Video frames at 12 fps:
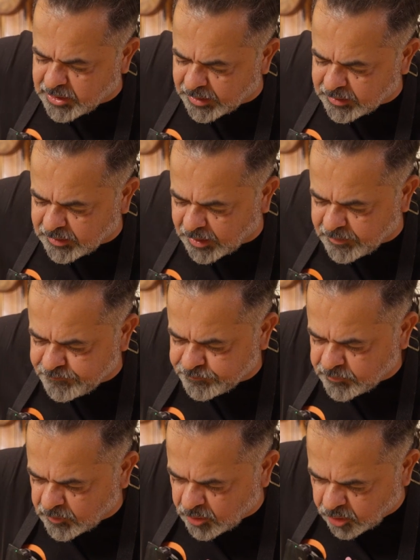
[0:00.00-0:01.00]
getting there,
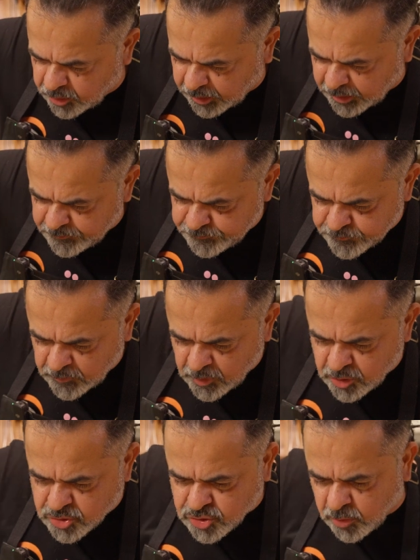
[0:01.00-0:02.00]
okay?
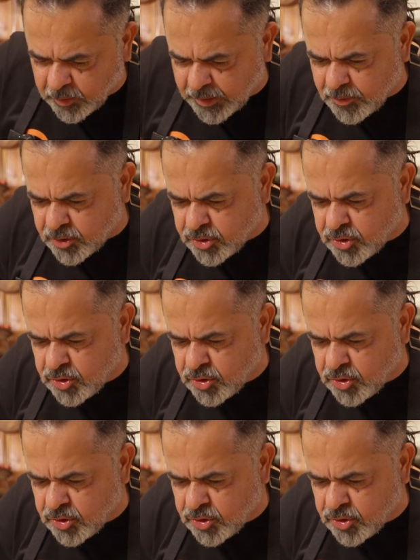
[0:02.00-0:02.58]
So what I'm going to